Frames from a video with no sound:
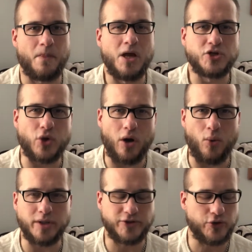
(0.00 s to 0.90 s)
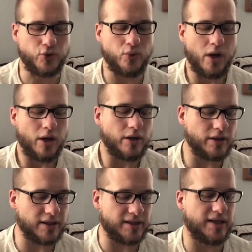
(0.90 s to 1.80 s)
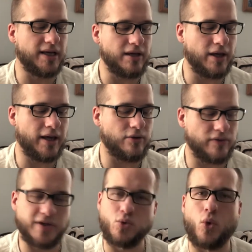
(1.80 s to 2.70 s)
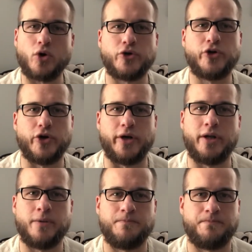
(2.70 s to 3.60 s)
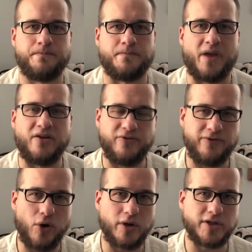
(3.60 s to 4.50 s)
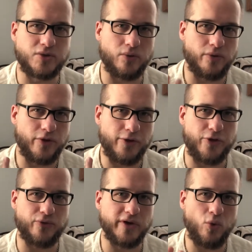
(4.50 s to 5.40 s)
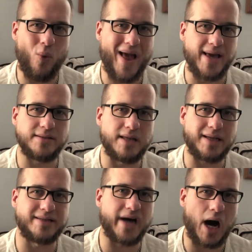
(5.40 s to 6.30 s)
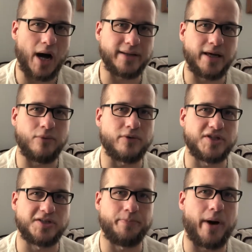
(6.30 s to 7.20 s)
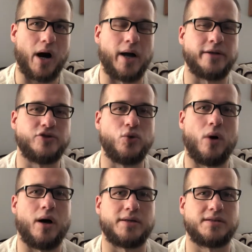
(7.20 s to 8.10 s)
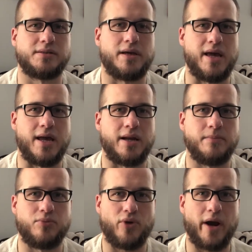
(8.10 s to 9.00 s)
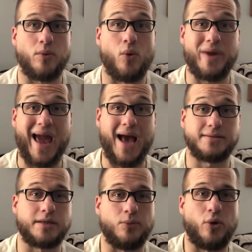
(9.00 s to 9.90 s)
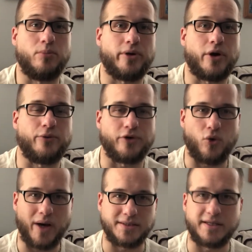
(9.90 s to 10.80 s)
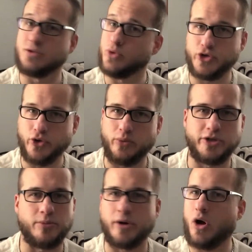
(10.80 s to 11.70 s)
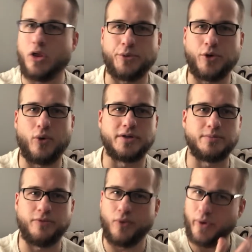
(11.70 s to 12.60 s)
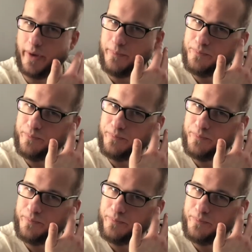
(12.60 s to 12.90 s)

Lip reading: So I want to key in on this word good and focus on the three ways that God can respond to us in prayer when we ask him, when we bring our request, as we should. We should bring all our requests before him.